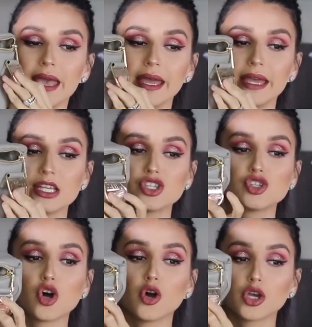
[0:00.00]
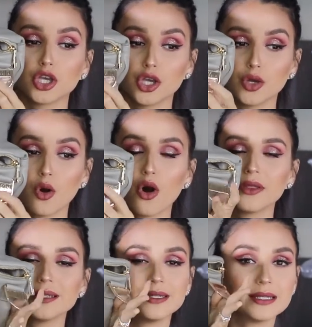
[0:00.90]
It is so cute.
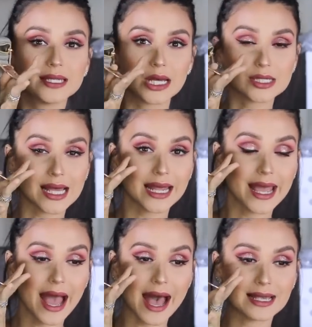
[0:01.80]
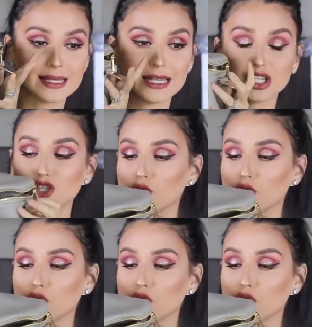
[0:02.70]
All the details that it has is